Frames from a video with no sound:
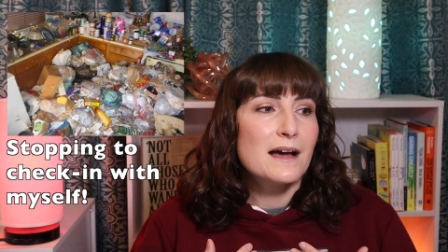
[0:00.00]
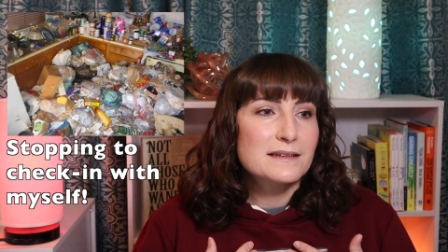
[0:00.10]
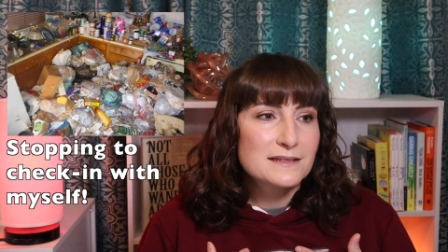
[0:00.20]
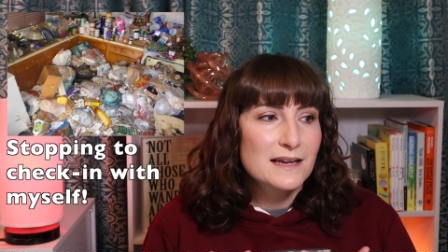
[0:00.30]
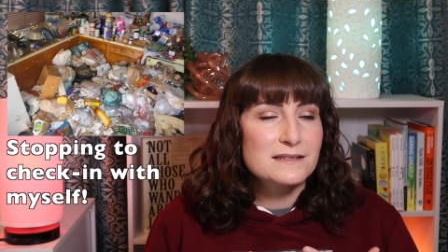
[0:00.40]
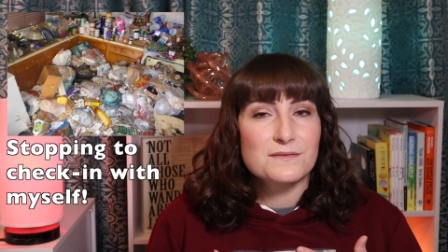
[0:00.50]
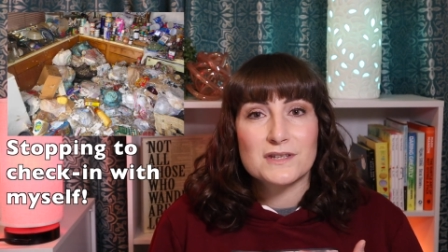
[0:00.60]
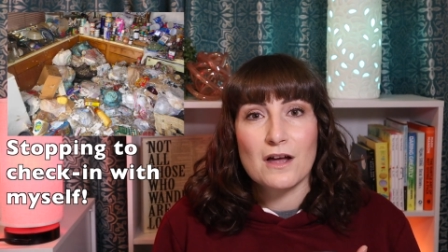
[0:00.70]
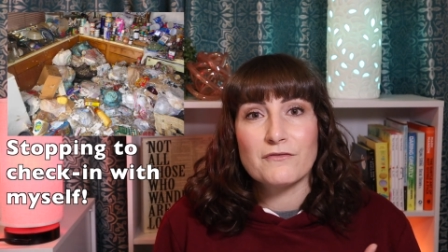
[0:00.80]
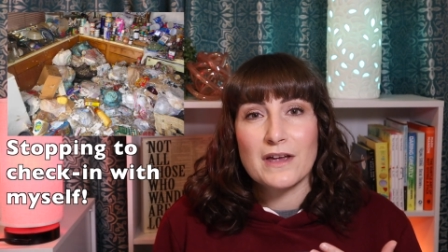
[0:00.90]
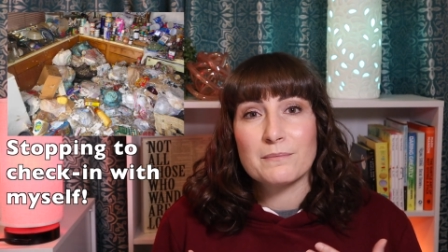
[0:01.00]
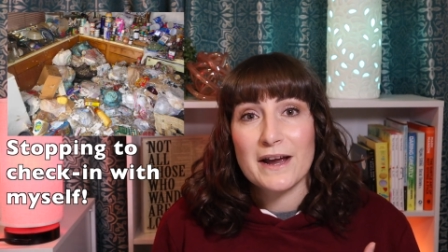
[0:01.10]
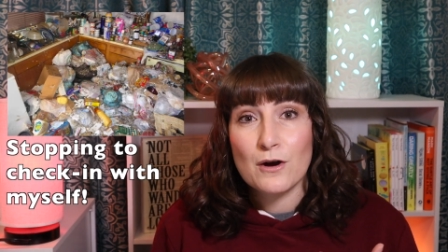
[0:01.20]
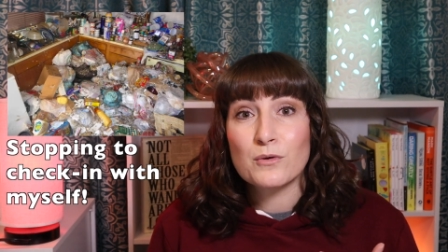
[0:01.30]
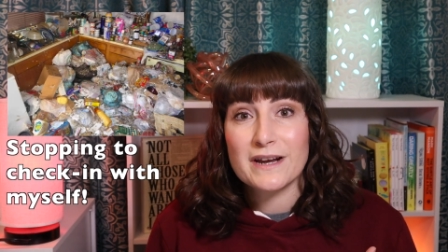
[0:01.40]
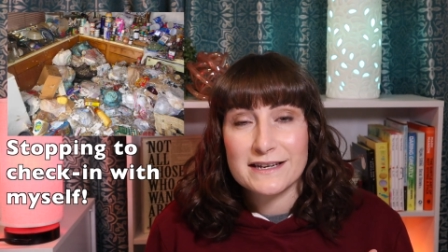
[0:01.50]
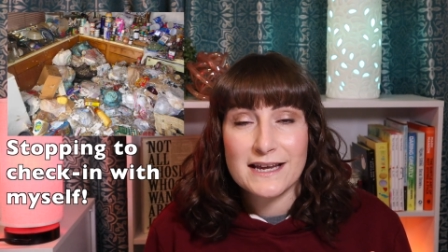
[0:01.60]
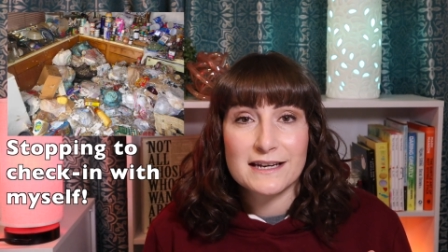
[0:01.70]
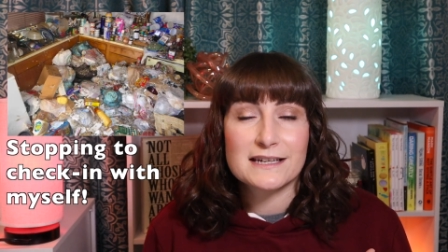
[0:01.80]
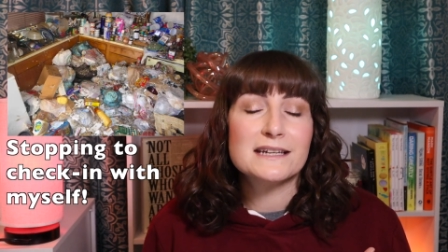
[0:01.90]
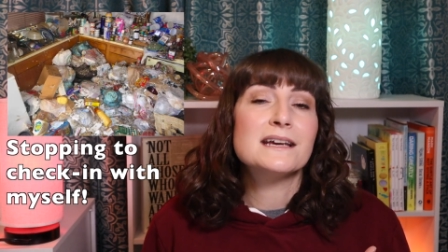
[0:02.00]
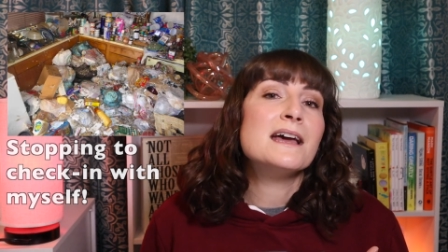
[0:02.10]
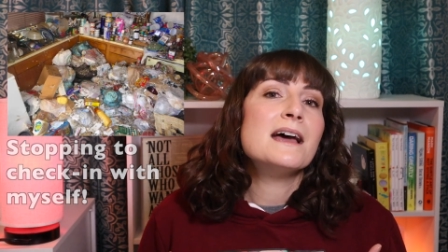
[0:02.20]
sense of self and my own identity.